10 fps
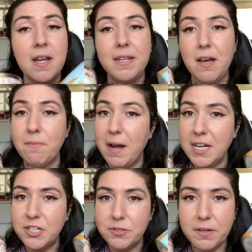Now
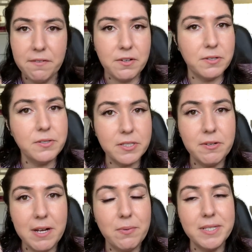mind you, if Goose
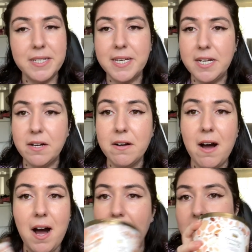Creek wasn't here,
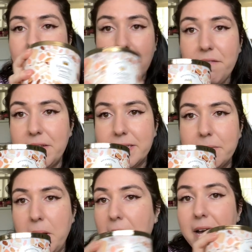I love this smell.